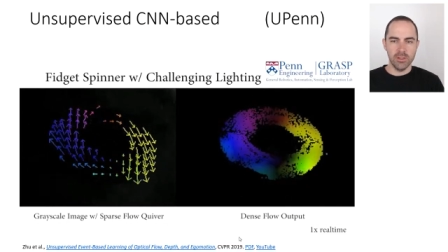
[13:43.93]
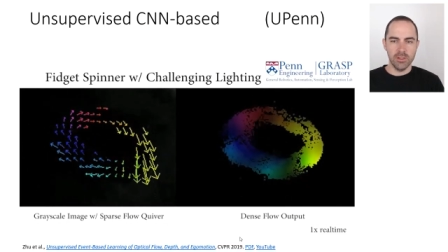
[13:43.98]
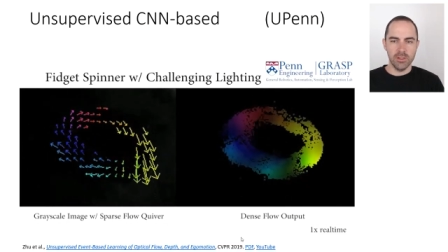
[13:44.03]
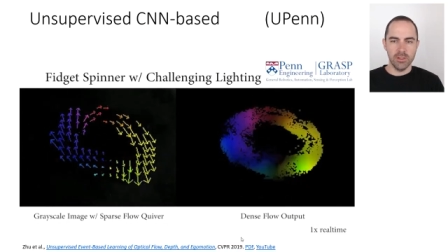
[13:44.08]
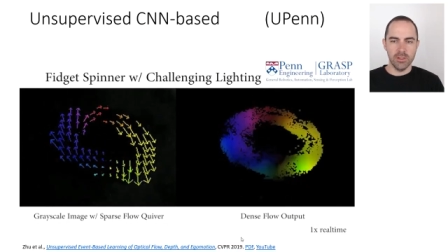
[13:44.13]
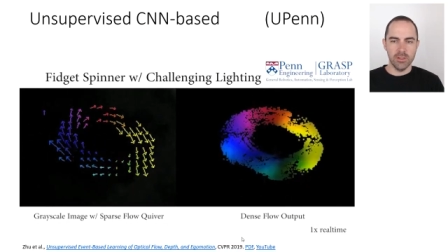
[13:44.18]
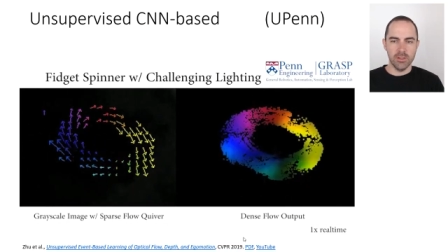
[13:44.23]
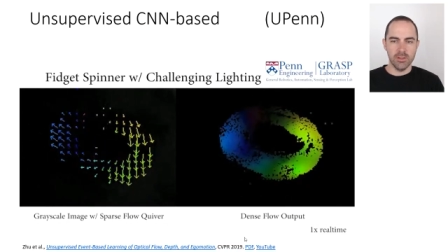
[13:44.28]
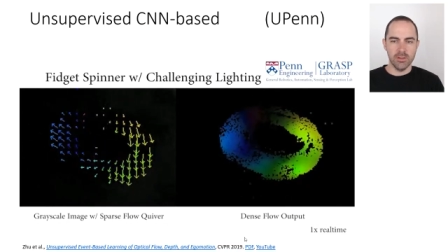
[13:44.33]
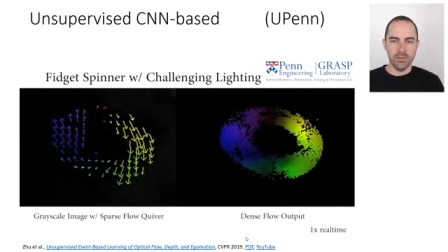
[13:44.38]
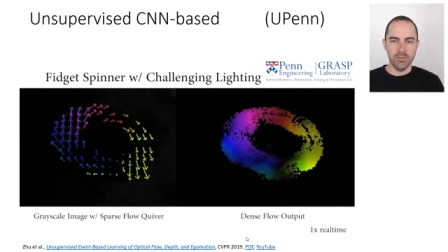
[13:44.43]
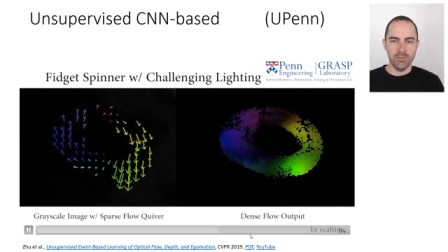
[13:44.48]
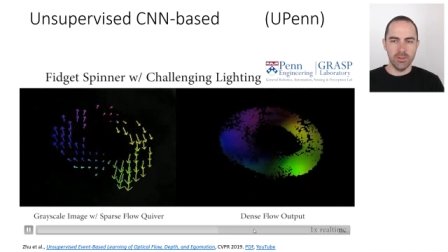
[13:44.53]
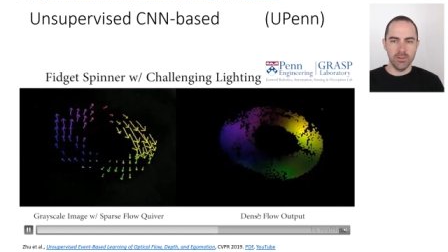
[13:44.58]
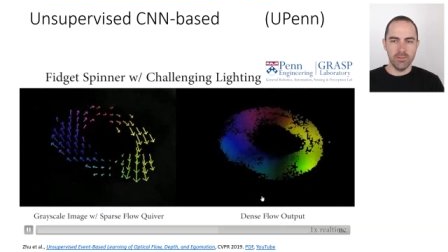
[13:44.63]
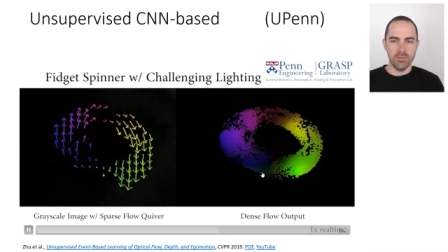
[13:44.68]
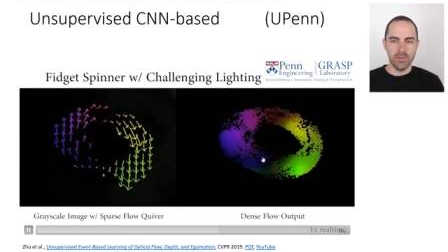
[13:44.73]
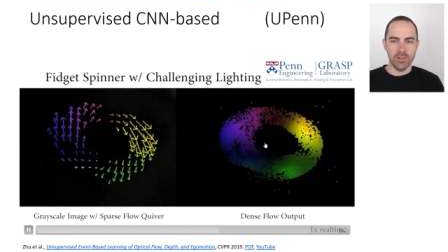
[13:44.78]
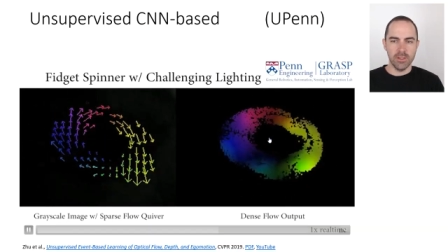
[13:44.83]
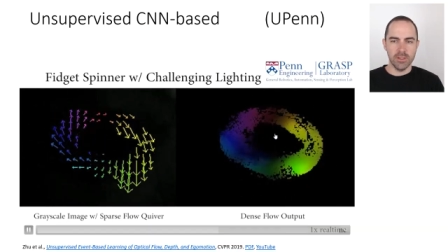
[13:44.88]
uh,
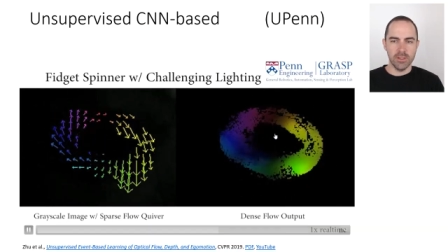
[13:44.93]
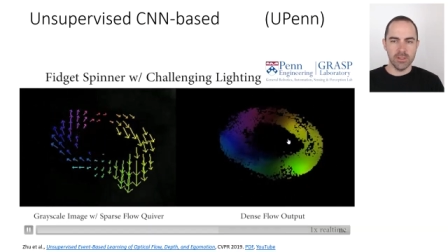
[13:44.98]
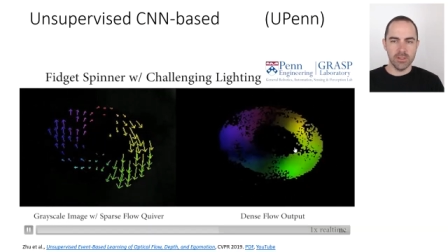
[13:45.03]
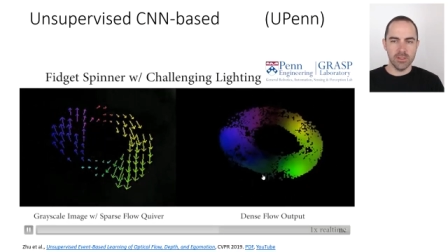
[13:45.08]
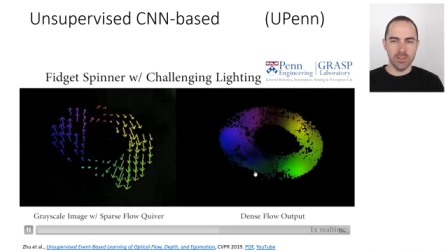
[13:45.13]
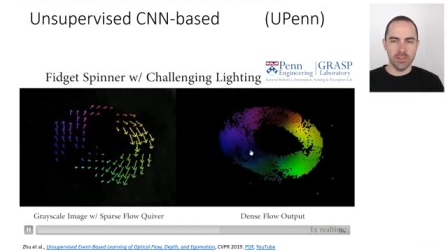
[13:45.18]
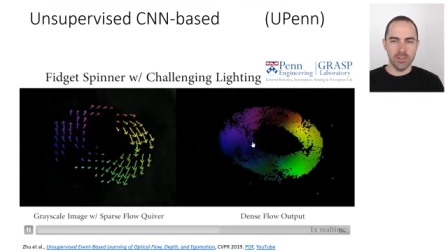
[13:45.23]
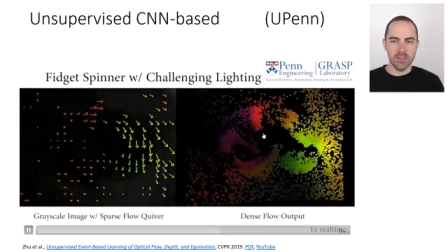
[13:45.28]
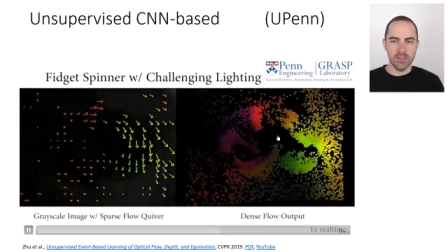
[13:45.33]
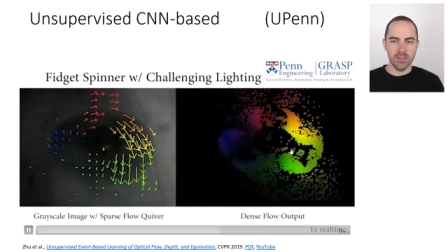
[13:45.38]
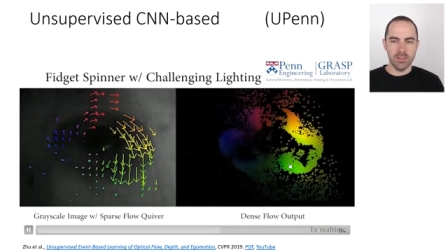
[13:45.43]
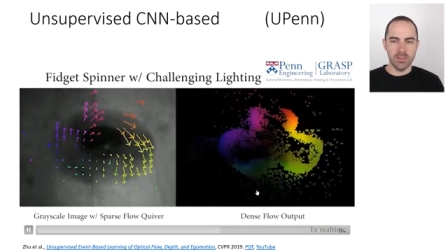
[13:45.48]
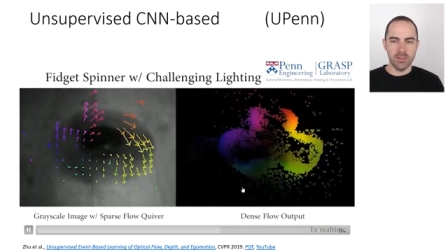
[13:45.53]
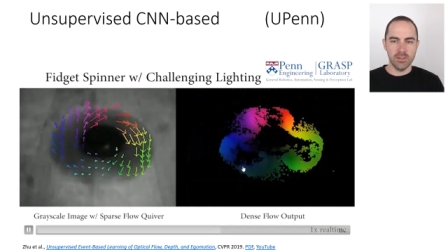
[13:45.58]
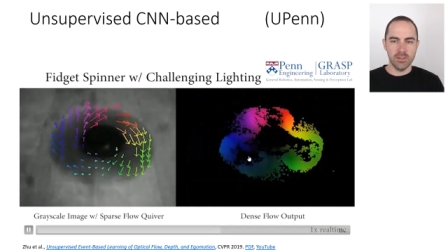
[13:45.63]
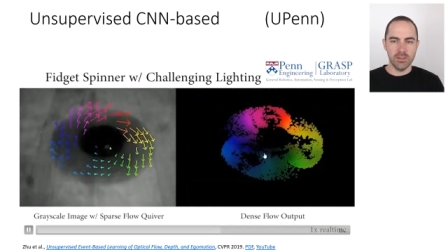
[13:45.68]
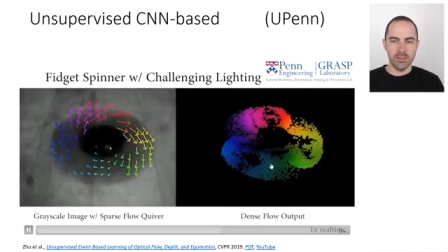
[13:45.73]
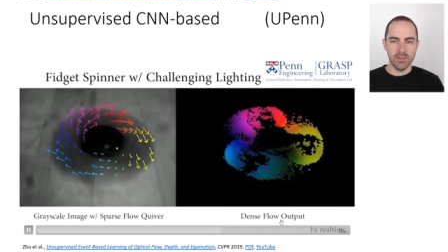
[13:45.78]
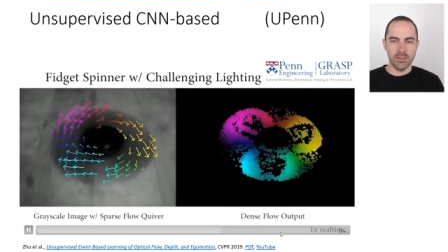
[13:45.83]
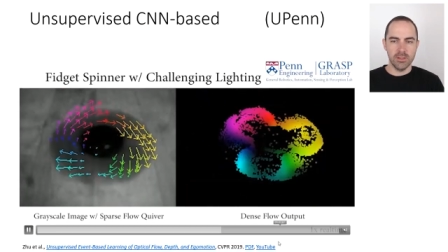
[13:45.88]
very fast
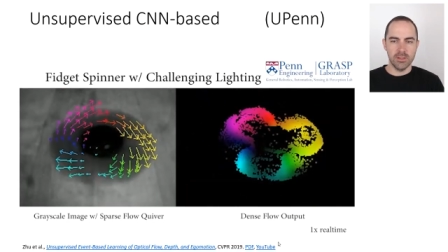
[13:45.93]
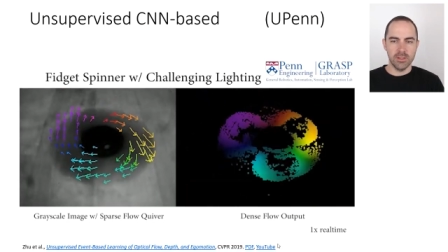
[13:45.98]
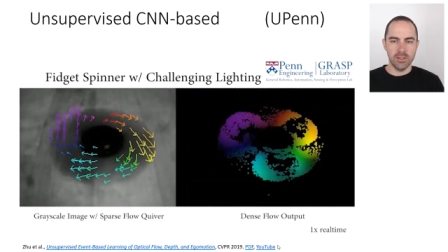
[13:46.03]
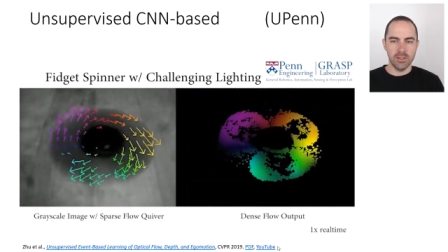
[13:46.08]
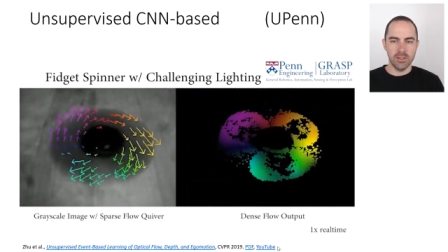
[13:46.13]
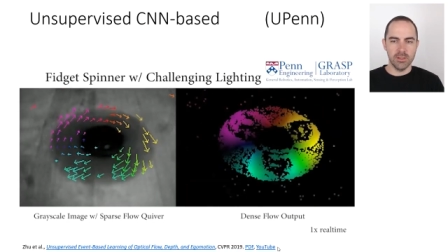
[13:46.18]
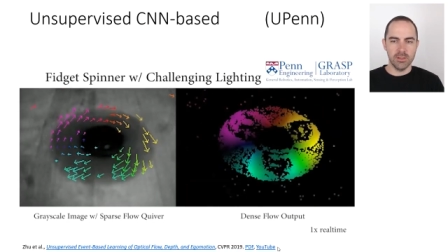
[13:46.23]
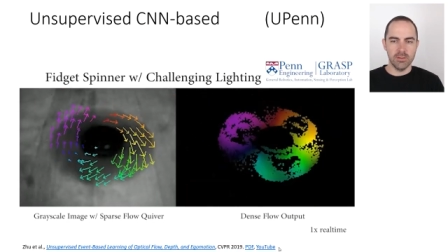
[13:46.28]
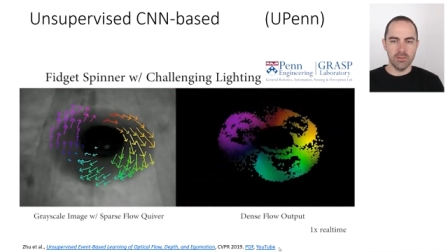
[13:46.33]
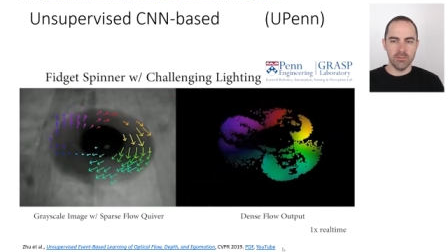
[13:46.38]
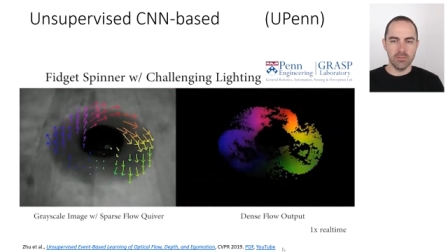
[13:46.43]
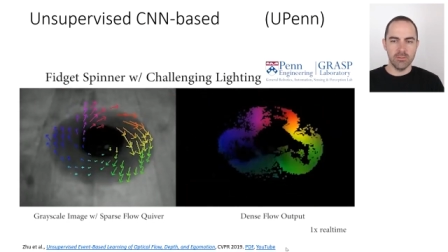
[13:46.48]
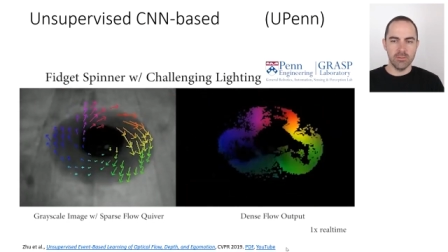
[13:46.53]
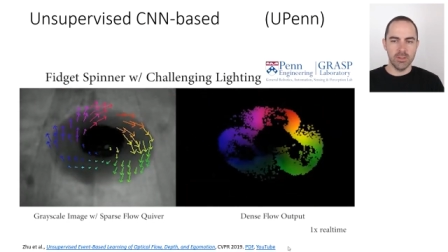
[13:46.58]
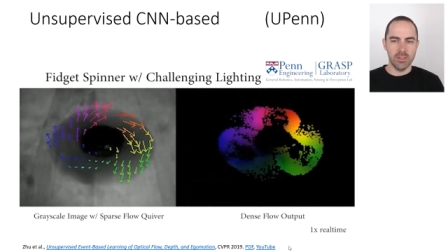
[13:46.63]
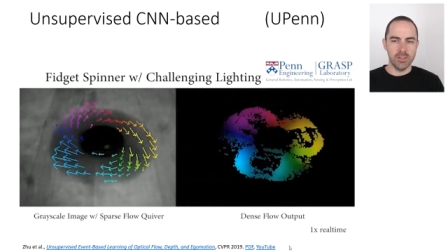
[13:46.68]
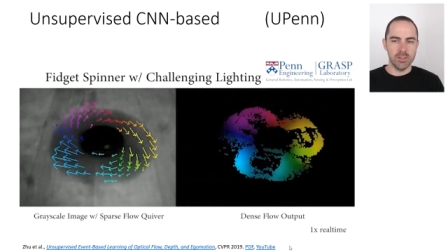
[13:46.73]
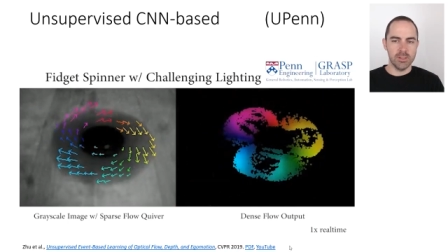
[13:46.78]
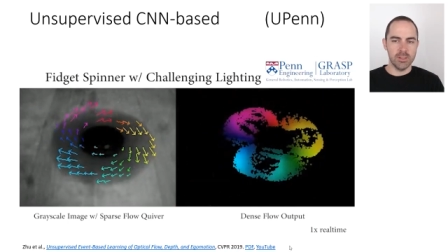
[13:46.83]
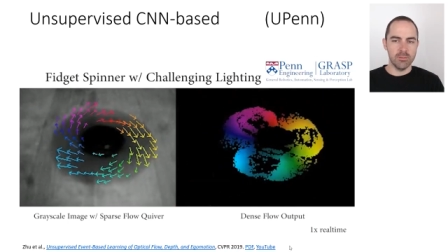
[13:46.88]
and it can
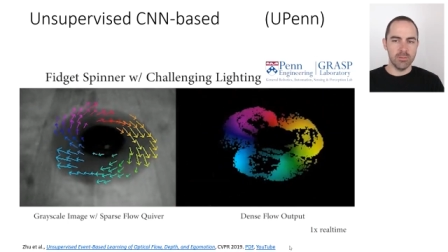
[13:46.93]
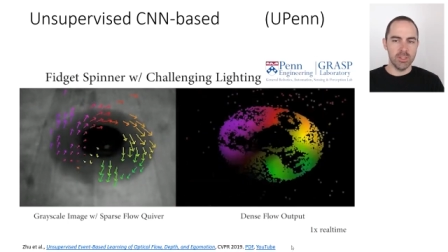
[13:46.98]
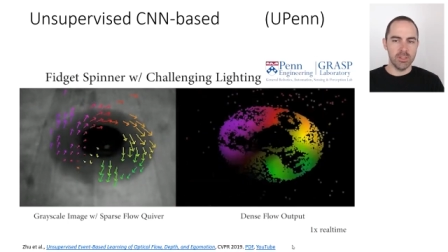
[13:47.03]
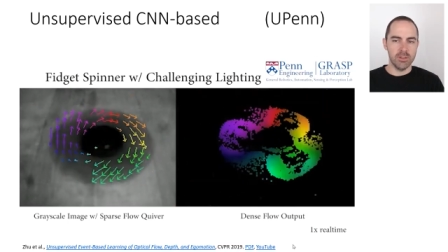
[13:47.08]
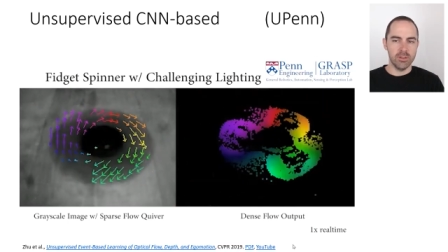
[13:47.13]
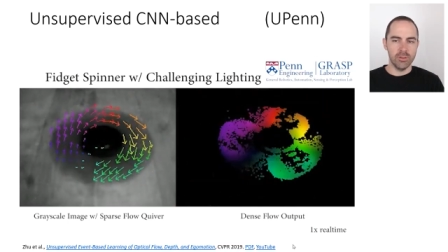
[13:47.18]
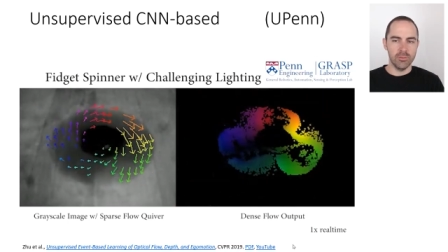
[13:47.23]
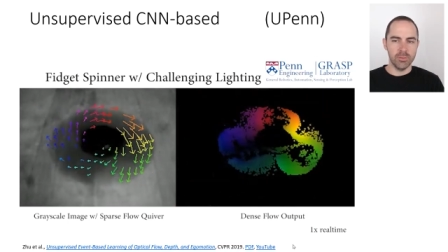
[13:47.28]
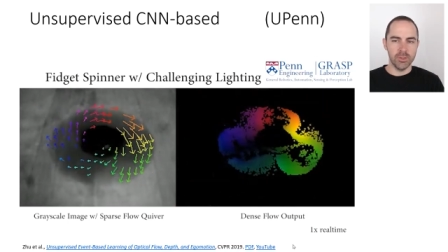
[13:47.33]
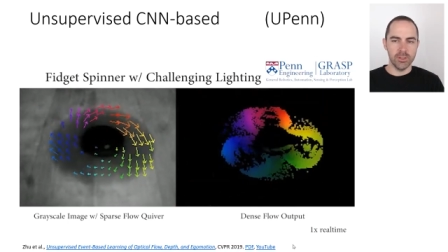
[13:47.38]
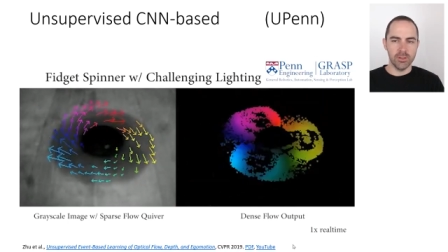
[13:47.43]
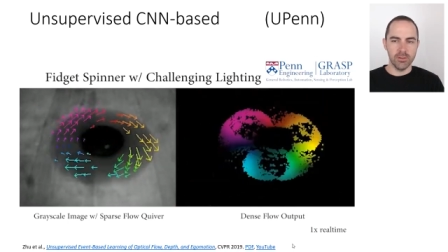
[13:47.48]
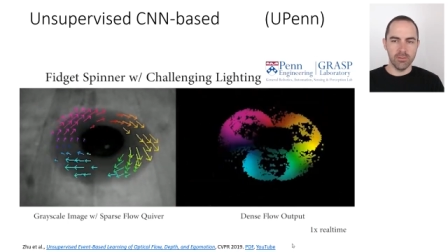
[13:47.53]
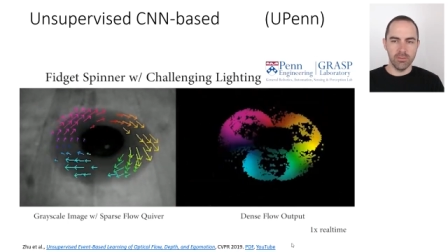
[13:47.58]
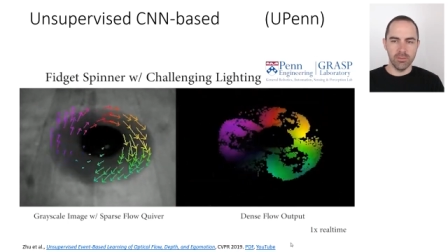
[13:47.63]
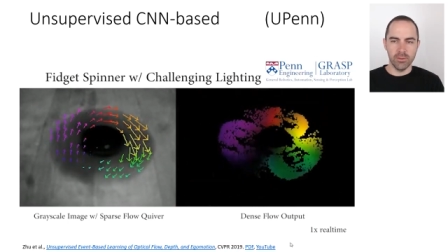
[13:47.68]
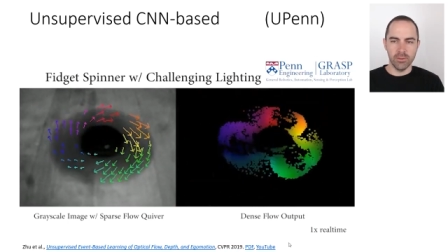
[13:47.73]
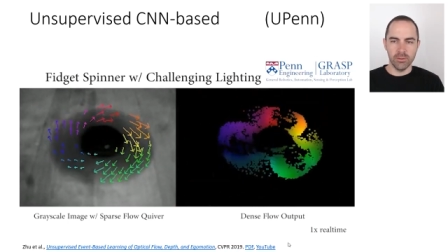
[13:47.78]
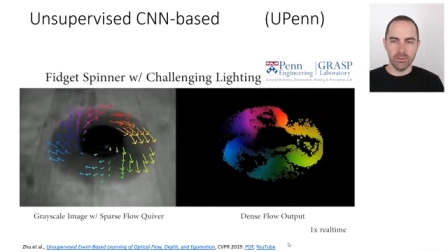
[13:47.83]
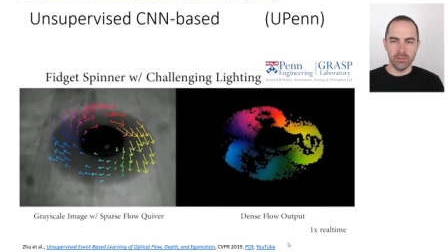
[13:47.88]
estimate optical
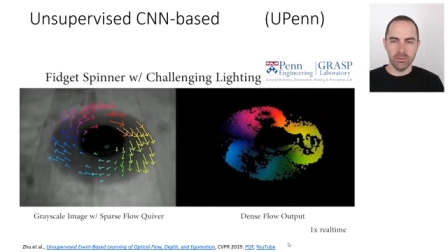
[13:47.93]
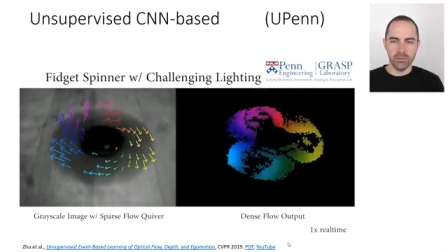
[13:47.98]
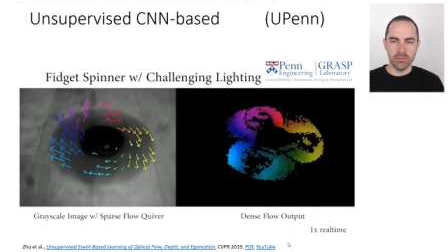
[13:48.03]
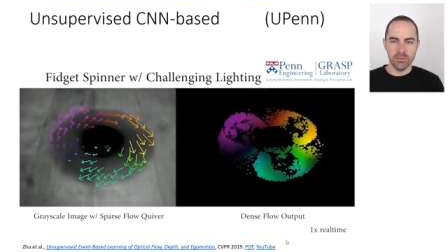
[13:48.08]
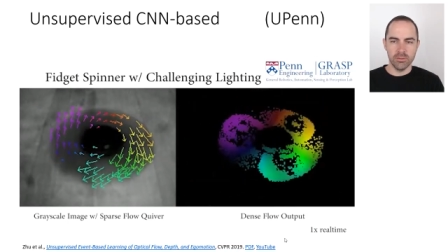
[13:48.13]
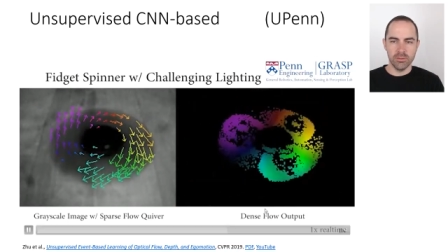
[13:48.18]
flow